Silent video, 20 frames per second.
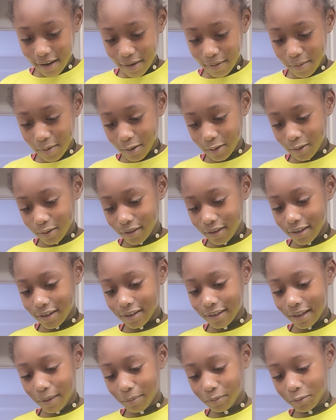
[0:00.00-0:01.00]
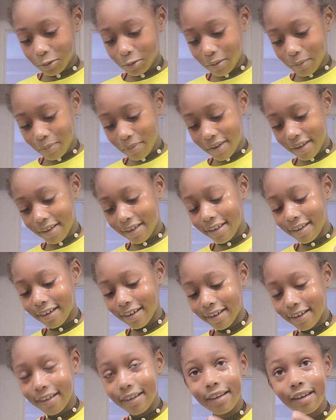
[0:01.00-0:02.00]
Come on, stop
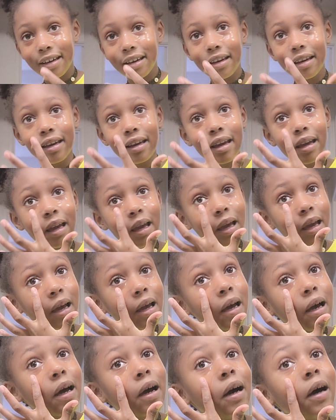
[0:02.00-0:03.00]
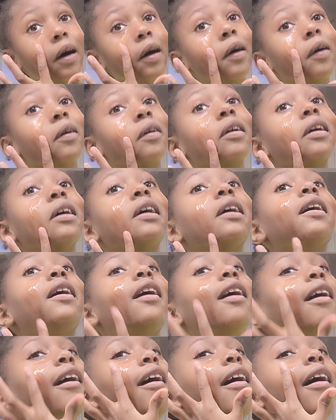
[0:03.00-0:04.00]
dripping. Okay.
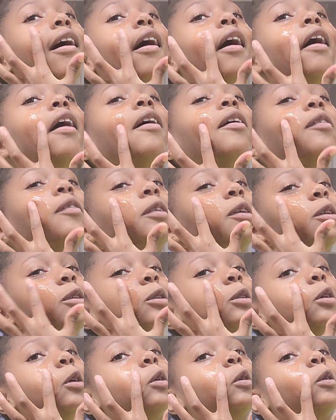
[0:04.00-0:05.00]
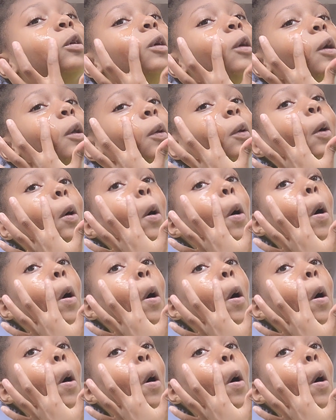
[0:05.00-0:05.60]
Ah, oh, that so good.